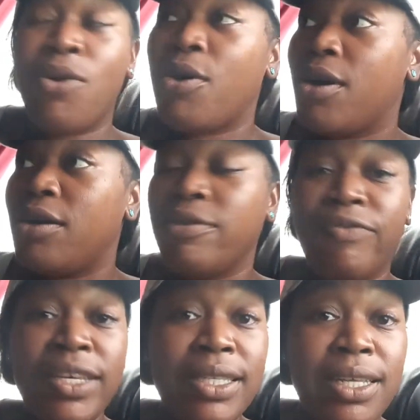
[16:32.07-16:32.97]
or
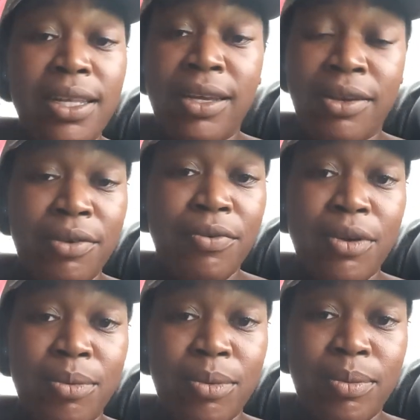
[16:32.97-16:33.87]
physically hearing
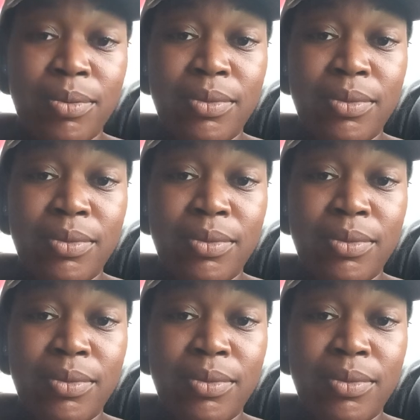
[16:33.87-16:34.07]
from Him.